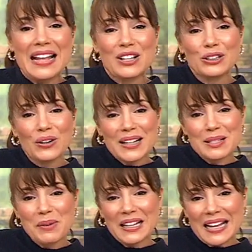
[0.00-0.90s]
The Lurex
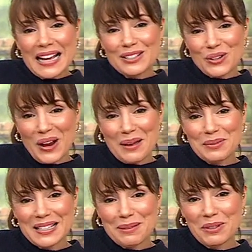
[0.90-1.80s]
Mini Stripe
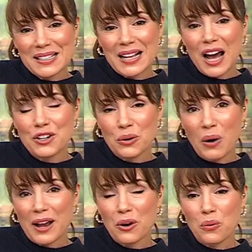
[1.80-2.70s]
Seamless
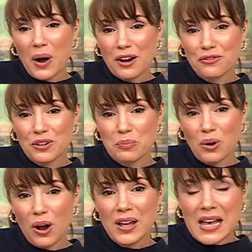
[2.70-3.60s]
Underwire or Wire-Free
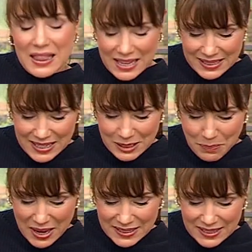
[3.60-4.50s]
Bra. This is
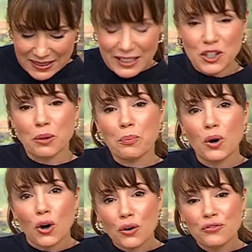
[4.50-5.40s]
basically your
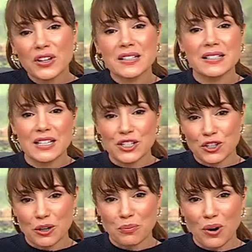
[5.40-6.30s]
perfect
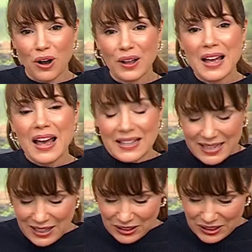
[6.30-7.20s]
t-shirt bra. And
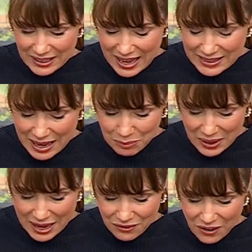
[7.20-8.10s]
take a look at that
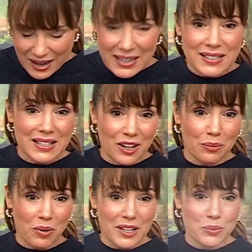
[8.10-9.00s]
Black Friday sale
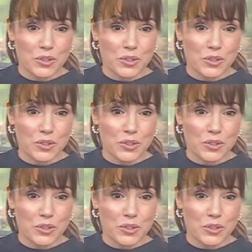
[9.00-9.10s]
price. We're